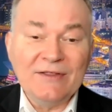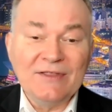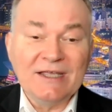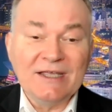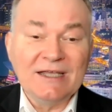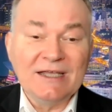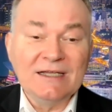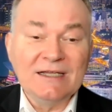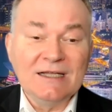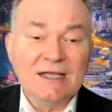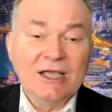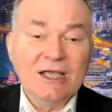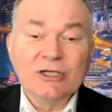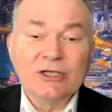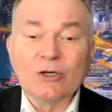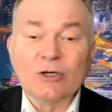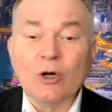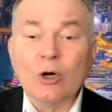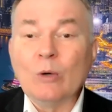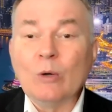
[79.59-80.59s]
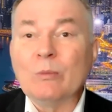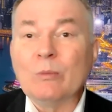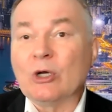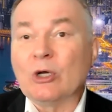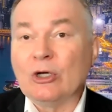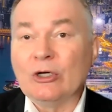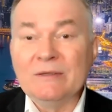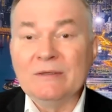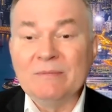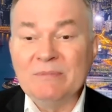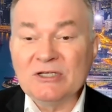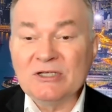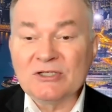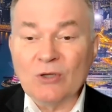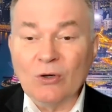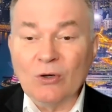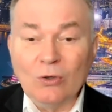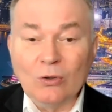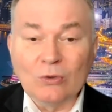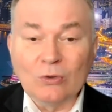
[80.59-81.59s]
then your home couldn't be
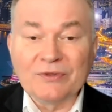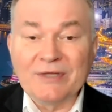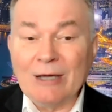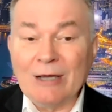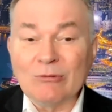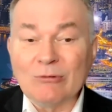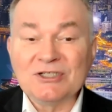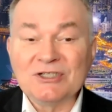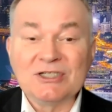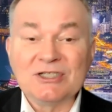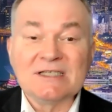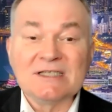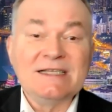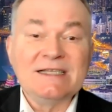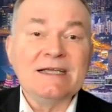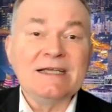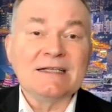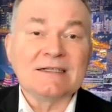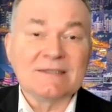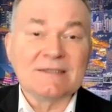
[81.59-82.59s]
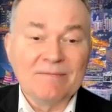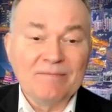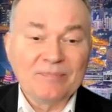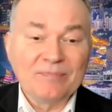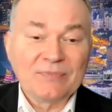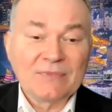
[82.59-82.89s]
sold. That was just it.